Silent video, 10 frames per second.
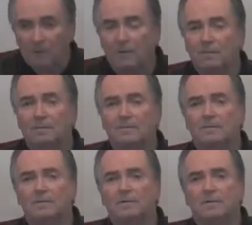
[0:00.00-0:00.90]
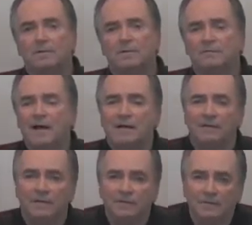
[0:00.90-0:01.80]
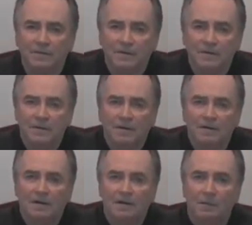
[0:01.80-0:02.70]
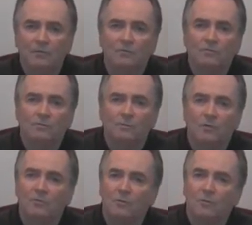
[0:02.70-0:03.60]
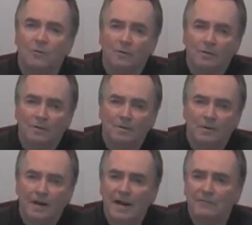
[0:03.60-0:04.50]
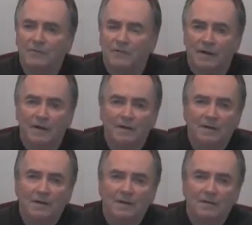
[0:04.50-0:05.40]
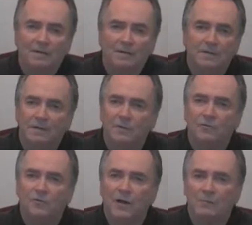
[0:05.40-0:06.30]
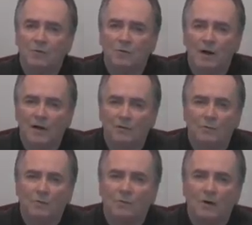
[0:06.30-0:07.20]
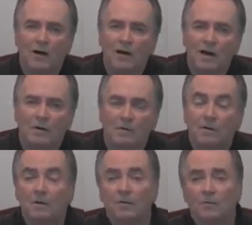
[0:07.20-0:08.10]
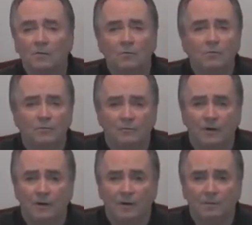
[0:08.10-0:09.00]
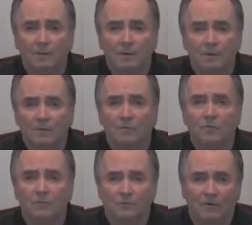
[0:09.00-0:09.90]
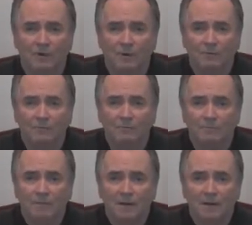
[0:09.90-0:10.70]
Well, the fact is, it wasn't much longer after that that those same crowds were crying out, crucify him, crucify him.